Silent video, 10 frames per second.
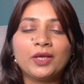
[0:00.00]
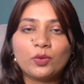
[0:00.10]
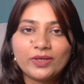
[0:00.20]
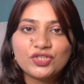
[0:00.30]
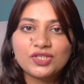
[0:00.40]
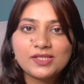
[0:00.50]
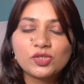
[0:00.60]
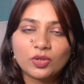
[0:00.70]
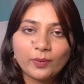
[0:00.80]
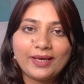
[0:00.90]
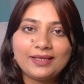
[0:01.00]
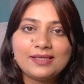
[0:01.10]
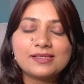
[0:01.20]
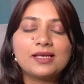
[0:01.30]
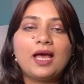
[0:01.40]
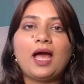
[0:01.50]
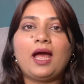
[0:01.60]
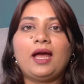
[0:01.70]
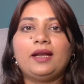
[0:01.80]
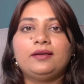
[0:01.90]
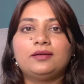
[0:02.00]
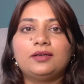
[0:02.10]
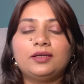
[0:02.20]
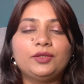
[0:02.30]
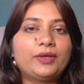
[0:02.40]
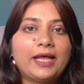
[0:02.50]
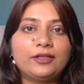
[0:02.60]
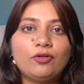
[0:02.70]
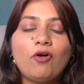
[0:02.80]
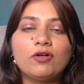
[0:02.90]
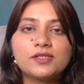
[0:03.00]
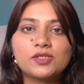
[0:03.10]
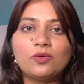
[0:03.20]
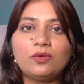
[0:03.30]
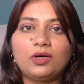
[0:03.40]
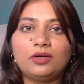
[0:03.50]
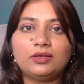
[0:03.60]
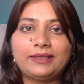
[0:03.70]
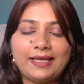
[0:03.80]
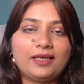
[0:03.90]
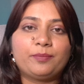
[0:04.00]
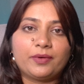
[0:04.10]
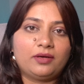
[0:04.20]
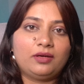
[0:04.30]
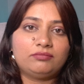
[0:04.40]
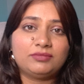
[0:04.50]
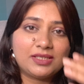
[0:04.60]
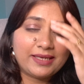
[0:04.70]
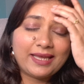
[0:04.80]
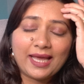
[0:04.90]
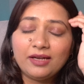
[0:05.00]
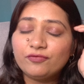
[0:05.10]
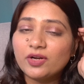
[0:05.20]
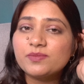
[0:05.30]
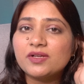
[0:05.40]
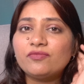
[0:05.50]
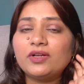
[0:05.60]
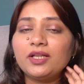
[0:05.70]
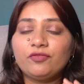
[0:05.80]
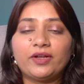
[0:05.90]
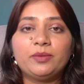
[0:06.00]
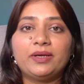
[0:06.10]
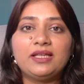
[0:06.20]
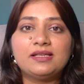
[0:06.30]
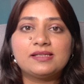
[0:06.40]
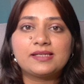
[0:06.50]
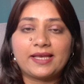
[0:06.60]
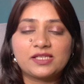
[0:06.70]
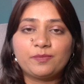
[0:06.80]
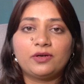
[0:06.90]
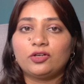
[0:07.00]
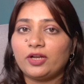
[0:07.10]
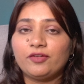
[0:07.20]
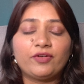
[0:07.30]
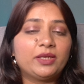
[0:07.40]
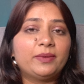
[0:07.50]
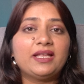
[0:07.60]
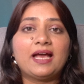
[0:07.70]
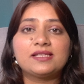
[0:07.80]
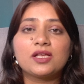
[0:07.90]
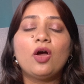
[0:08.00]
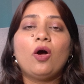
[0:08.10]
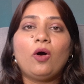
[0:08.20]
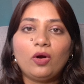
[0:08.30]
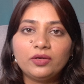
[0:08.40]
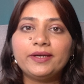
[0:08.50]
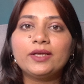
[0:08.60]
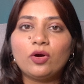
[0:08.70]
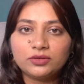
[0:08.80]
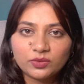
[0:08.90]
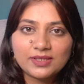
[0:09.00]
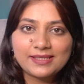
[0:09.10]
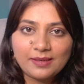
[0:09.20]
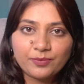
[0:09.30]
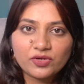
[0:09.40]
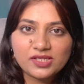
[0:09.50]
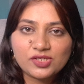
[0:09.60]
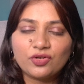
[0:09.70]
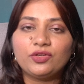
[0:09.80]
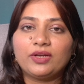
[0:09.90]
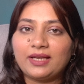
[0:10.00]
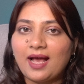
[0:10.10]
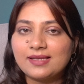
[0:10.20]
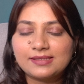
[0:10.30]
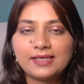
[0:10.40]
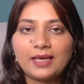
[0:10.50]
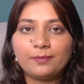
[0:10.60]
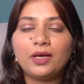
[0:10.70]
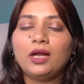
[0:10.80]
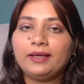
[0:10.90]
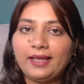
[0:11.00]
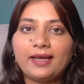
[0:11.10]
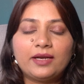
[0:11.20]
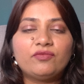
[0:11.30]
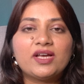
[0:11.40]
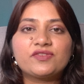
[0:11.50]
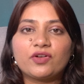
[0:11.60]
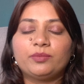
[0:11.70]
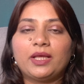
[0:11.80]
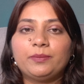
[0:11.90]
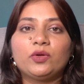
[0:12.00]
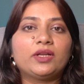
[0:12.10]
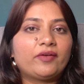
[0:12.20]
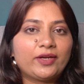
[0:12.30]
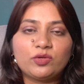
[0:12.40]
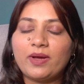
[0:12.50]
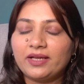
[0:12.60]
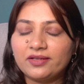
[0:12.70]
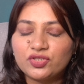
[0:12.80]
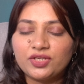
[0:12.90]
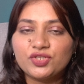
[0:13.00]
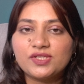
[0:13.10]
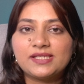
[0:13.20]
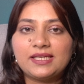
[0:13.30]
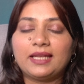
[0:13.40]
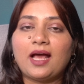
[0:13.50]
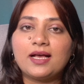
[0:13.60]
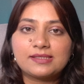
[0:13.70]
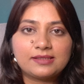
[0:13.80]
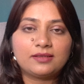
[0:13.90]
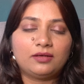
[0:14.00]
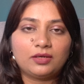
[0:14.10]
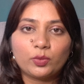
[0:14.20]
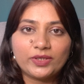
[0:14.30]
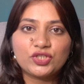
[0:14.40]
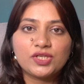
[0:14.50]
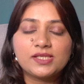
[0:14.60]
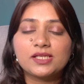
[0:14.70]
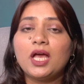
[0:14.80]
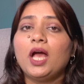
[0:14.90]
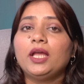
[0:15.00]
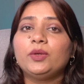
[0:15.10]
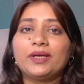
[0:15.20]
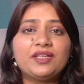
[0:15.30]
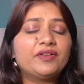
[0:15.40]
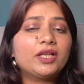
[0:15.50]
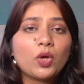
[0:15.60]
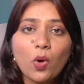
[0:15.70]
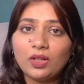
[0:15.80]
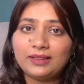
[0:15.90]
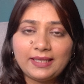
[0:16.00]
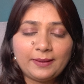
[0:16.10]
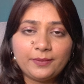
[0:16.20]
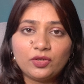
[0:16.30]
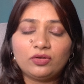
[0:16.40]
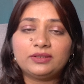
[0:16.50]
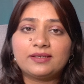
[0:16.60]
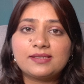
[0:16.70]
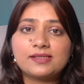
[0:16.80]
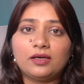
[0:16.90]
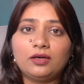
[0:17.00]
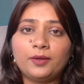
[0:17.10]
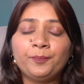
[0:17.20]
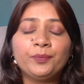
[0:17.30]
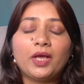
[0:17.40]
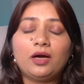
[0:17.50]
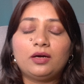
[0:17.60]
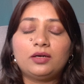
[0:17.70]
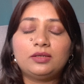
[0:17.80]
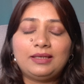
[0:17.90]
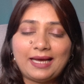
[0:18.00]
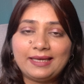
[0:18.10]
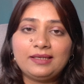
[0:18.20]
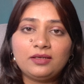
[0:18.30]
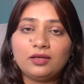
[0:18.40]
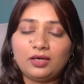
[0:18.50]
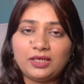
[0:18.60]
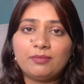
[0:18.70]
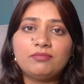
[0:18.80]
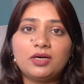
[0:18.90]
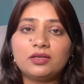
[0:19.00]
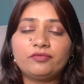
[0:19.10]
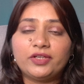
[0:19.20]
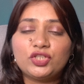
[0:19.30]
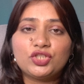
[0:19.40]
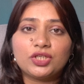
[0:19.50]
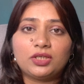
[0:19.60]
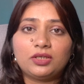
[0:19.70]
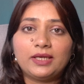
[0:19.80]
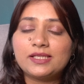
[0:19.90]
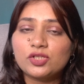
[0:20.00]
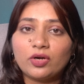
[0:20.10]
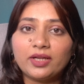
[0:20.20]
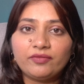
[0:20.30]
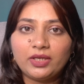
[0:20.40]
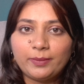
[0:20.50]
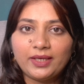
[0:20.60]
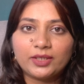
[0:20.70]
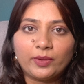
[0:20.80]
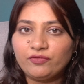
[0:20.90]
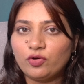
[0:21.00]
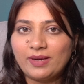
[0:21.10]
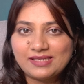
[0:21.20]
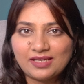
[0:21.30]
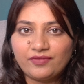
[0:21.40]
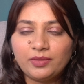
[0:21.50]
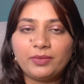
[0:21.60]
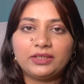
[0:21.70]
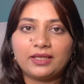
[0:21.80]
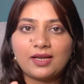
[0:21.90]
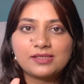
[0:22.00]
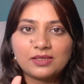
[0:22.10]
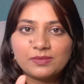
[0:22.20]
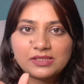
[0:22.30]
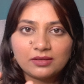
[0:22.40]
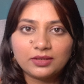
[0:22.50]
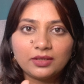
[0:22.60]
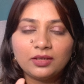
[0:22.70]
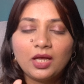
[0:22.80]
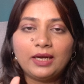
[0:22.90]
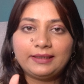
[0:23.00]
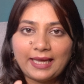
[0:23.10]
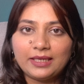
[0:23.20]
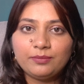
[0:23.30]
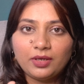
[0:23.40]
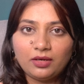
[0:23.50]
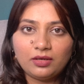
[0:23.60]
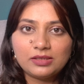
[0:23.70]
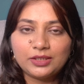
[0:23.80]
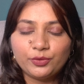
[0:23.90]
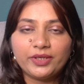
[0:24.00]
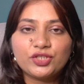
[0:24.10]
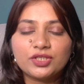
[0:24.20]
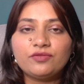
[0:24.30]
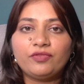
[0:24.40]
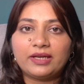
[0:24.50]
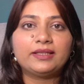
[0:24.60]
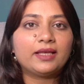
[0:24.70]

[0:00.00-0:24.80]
questions or queries, and uh, you can, you know, also uh, take uh, take help from someone. If anybody is expert or if anybody has already gone through the same process, you know, you can ask them, take advice from them. You can write to migration agency and ask uh, questions. You can even call them. You know, there is a, a line, a number which uh, it's not available like twenty-four by seven, but there are some certain time uh, duration where